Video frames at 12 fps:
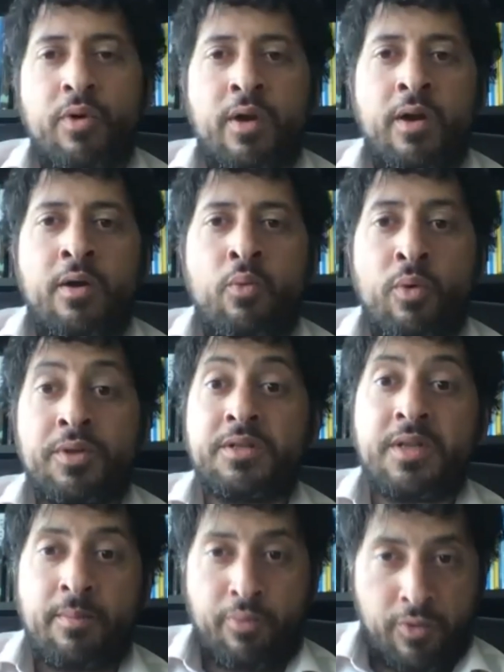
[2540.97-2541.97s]
What the
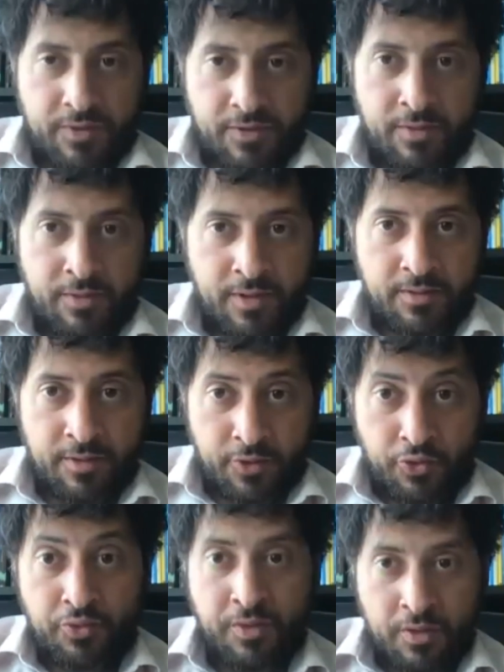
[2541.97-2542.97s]
type of person
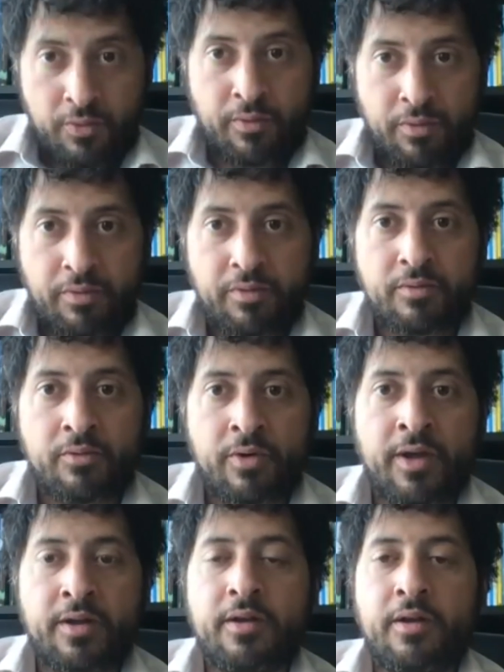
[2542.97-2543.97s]
that you're dealing with, right?